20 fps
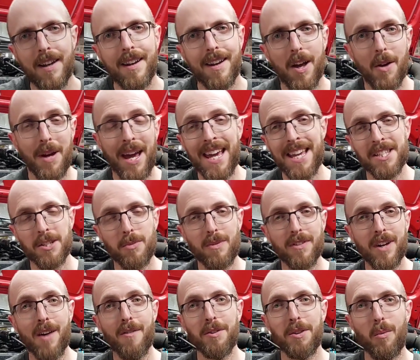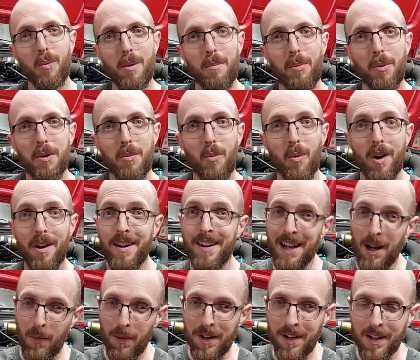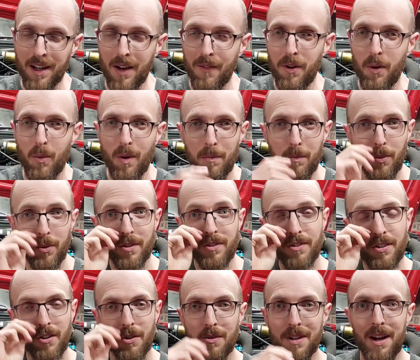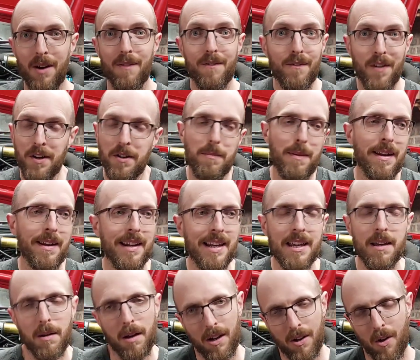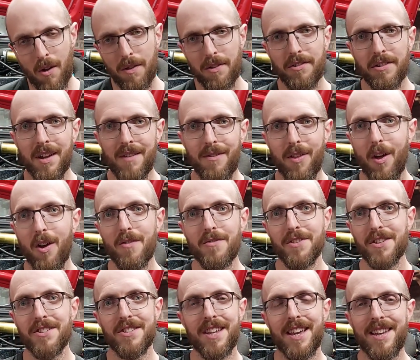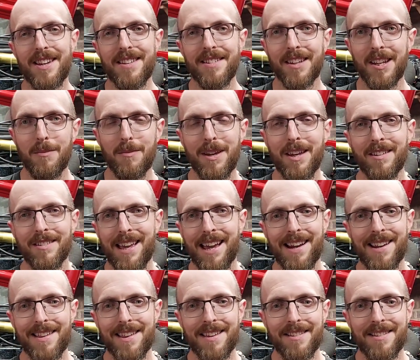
Okay, so we've covered the 1.1 and now we're going to cover the 1.2. Now, fundamentally, a lot of the stuff that I've just said is going to be exactly the